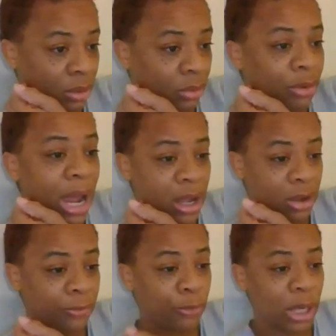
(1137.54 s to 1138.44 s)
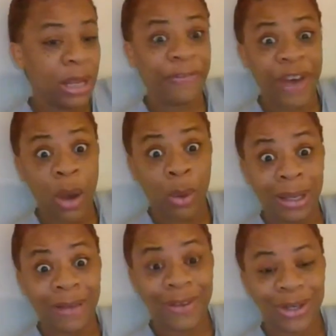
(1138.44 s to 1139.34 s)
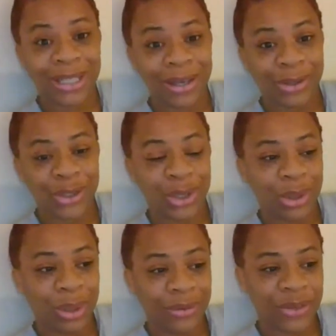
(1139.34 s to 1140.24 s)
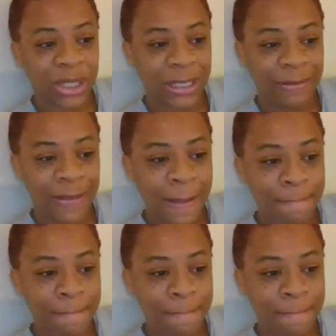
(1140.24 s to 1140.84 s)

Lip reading: Right. Really find what loving yourself, because you don't love yourself.